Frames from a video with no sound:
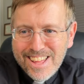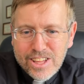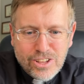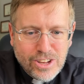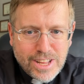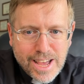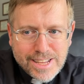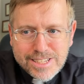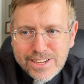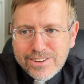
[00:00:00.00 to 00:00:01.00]
good guy
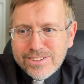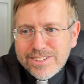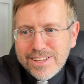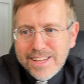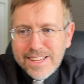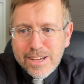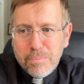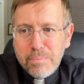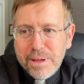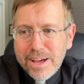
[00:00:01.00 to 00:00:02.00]
Snickers,
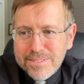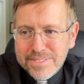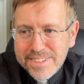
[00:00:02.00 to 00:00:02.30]
helping me out.